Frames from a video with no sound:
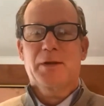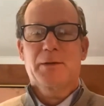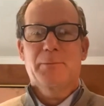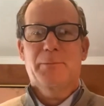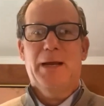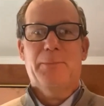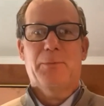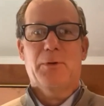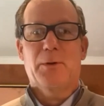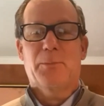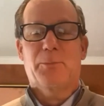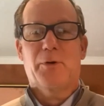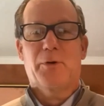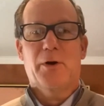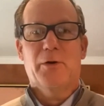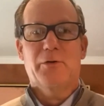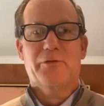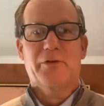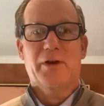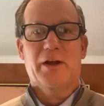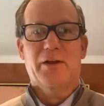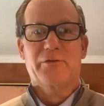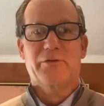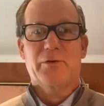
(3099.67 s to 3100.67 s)
people
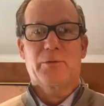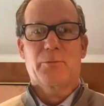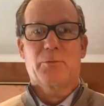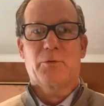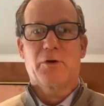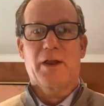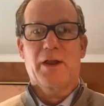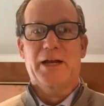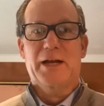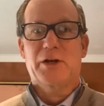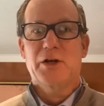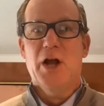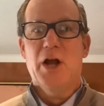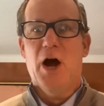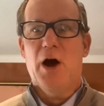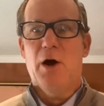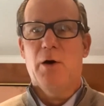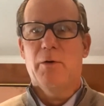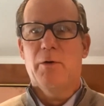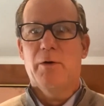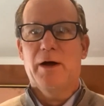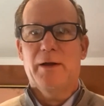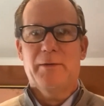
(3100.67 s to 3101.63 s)
approach us and we're like, no.